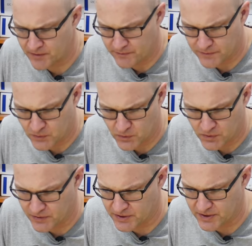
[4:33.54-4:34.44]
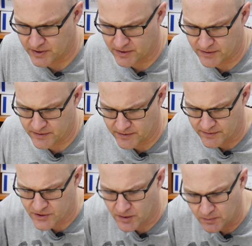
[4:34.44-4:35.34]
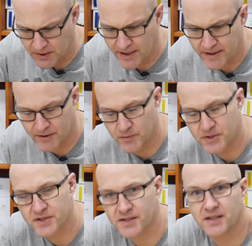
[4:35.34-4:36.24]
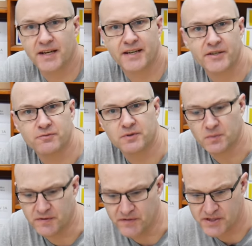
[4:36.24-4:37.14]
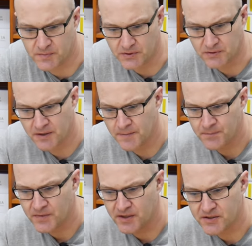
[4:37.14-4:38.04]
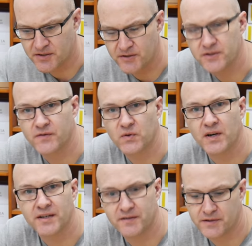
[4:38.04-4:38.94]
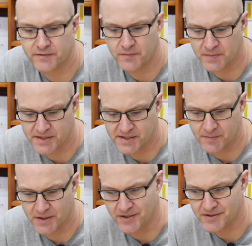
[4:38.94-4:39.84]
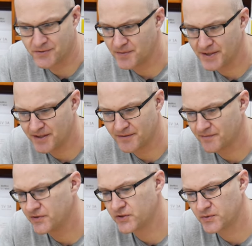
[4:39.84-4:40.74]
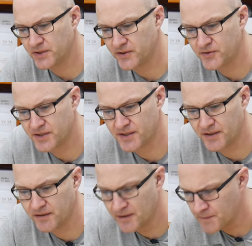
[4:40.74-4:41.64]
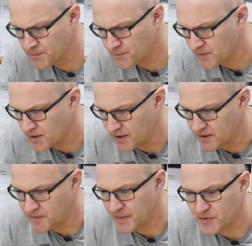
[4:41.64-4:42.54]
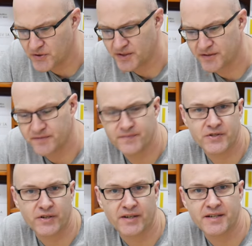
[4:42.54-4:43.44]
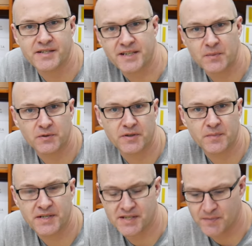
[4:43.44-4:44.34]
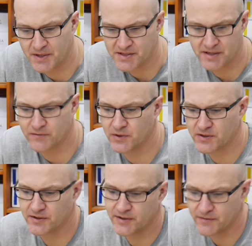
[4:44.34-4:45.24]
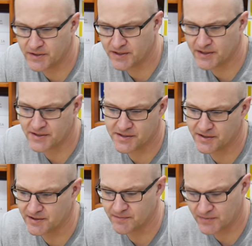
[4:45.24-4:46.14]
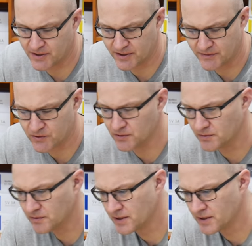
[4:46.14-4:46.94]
for the top layer, which is the layer that will be visible, is to use a variety of different PCBs. I want to make it visually interesting and maybe try to showcase a couple of the PCBs that I've worked on over the years that are kind of cool.